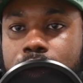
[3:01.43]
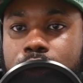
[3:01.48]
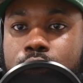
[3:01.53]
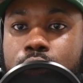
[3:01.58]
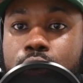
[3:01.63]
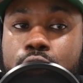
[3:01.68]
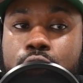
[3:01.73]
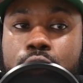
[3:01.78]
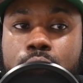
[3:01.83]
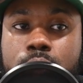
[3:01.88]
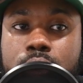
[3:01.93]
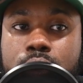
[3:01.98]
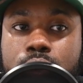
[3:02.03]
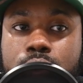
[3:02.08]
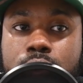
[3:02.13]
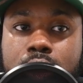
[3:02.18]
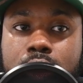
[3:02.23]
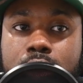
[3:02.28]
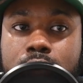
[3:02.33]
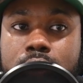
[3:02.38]
don't want
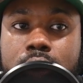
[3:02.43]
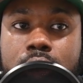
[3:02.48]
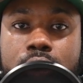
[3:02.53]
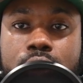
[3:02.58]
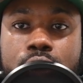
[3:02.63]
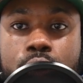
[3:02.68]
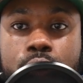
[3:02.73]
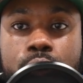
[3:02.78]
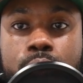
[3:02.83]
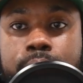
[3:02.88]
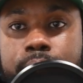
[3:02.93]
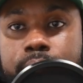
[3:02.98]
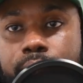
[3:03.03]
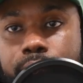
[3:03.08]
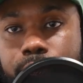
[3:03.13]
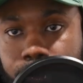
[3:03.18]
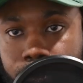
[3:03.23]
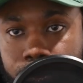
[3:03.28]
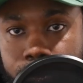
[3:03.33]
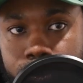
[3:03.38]
to do that every day. So
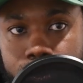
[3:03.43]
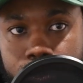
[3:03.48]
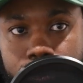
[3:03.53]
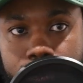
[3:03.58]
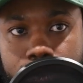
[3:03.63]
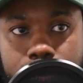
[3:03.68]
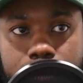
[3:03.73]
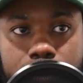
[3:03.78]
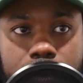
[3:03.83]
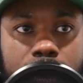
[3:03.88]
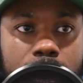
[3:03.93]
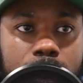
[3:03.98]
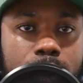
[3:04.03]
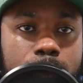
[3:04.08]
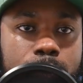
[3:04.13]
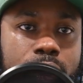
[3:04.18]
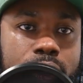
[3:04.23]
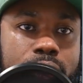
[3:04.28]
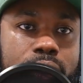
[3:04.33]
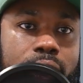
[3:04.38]

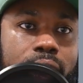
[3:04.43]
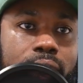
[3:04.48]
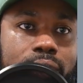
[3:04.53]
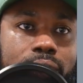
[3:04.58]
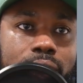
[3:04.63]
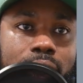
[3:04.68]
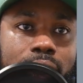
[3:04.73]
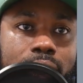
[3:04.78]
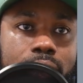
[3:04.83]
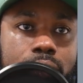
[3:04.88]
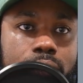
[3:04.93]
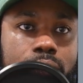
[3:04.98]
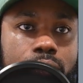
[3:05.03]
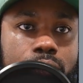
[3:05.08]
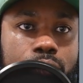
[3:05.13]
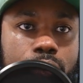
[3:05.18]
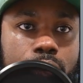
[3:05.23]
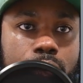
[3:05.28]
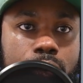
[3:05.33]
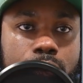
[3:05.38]
plus I
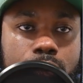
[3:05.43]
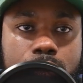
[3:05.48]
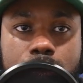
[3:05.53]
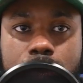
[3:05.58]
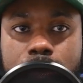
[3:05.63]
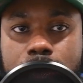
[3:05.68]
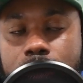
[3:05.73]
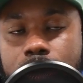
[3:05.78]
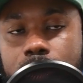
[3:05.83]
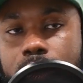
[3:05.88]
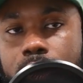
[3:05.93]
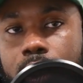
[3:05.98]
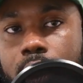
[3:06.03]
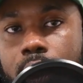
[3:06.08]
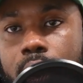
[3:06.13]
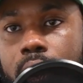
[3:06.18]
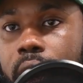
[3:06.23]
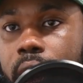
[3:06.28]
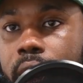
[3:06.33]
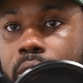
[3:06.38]

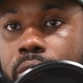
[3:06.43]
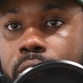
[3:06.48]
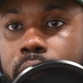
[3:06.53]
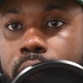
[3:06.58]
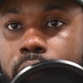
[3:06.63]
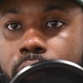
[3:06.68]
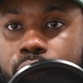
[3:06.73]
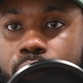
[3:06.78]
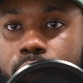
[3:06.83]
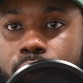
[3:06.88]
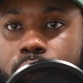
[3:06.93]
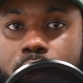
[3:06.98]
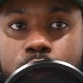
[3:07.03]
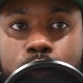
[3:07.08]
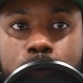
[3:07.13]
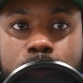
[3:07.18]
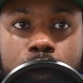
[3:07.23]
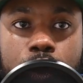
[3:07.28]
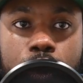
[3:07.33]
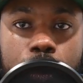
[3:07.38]
got a lot going on, so it's a
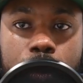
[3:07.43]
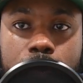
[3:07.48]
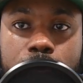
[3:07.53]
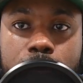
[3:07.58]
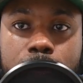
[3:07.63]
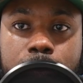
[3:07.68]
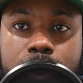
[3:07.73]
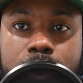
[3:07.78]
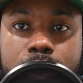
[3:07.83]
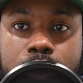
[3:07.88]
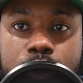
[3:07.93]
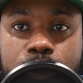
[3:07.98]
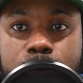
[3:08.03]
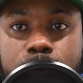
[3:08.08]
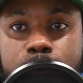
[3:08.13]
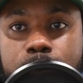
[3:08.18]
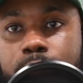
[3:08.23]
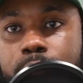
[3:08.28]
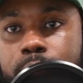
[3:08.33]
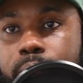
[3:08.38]
little bit harder for me to just
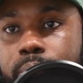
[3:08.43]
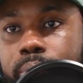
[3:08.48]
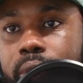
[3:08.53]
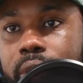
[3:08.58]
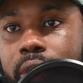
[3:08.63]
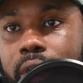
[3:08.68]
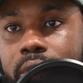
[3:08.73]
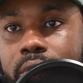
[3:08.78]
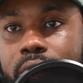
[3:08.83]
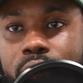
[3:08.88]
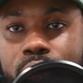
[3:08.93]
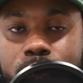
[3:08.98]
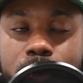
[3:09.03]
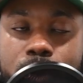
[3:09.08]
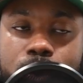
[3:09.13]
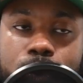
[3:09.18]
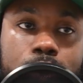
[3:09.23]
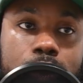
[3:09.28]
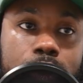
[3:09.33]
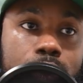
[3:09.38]
pull out this
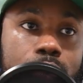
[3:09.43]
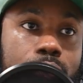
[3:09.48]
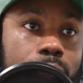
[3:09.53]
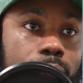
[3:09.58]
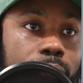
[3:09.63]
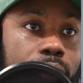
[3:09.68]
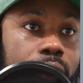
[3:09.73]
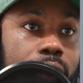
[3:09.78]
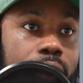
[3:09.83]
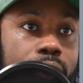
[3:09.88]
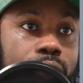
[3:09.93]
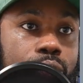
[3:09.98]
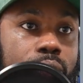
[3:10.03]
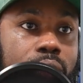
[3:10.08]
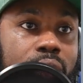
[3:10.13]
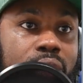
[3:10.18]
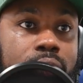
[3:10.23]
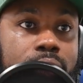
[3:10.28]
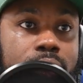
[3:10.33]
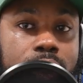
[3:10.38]
recording equipment and get to
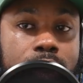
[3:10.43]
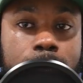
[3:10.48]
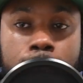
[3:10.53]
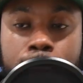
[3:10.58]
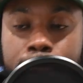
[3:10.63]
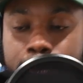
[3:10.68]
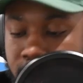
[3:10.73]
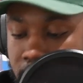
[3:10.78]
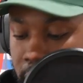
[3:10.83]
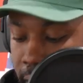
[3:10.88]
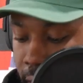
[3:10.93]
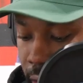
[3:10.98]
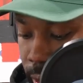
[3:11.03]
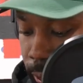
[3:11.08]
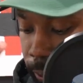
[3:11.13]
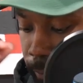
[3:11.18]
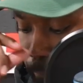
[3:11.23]
it every day. Now,